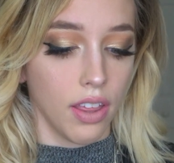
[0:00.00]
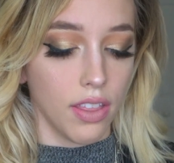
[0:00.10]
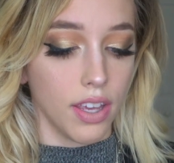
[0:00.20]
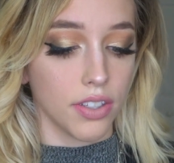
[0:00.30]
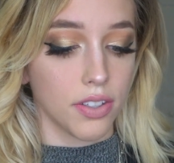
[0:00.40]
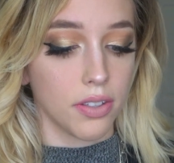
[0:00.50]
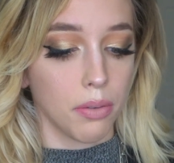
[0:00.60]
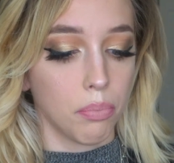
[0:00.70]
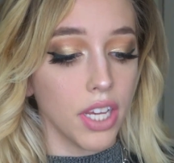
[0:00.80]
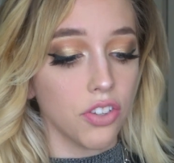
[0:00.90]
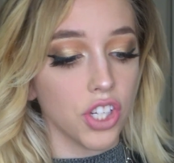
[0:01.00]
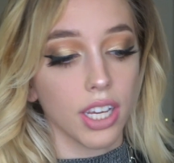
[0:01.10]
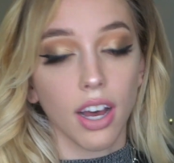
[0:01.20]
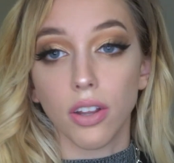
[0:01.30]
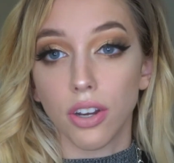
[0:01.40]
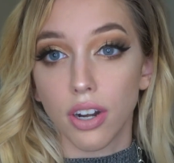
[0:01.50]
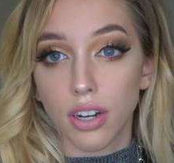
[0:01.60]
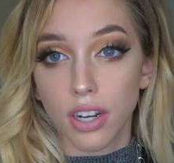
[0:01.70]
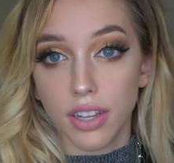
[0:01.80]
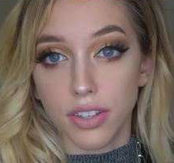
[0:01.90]
this peachy
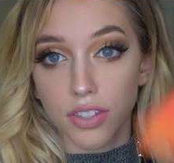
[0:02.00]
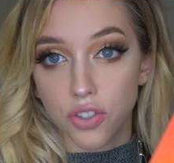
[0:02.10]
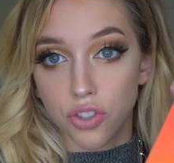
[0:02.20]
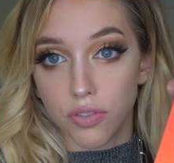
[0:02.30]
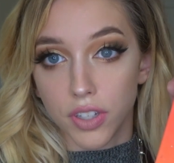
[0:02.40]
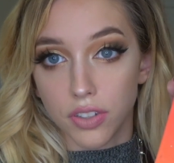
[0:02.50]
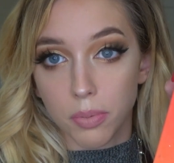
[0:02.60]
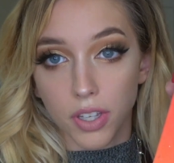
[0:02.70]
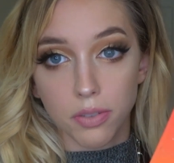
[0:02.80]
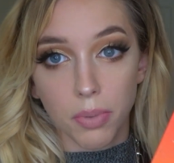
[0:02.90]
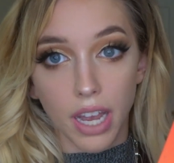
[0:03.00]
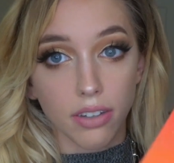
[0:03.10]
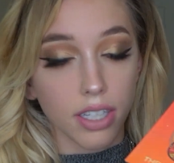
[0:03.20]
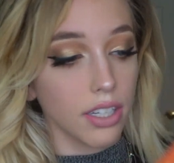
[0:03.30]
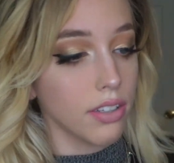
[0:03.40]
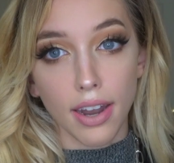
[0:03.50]
color in this Juvia's Place palette,